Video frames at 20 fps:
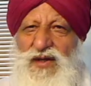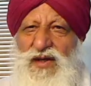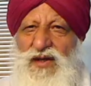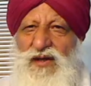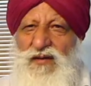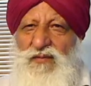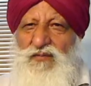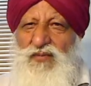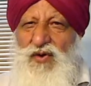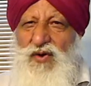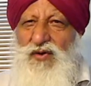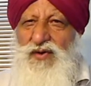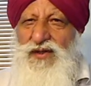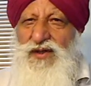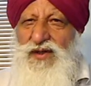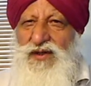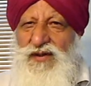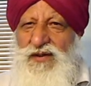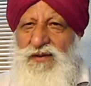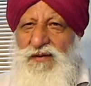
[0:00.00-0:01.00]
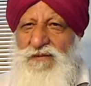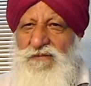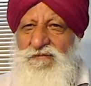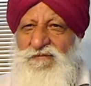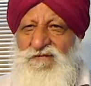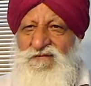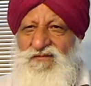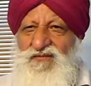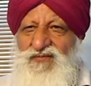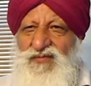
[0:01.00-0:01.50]
they brought it.
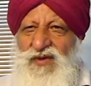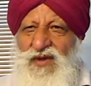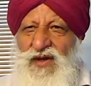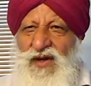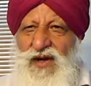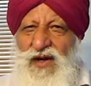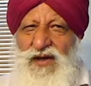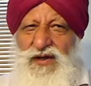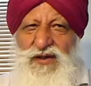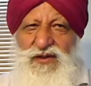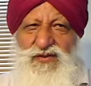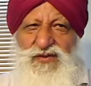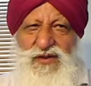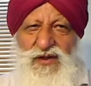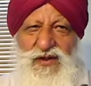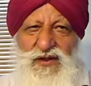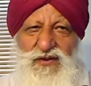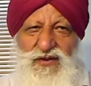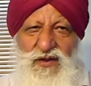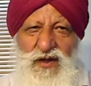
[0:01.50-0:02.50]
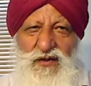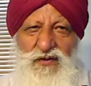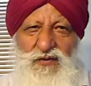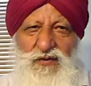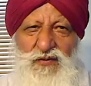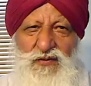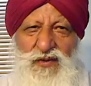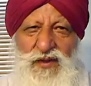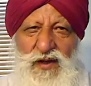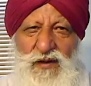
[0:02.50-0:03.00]
And he saith
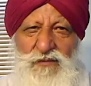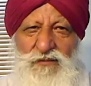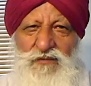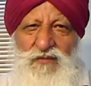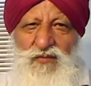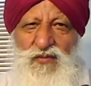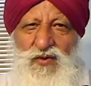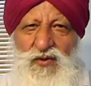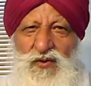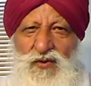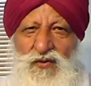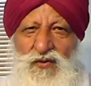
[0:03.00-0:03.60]
unto them,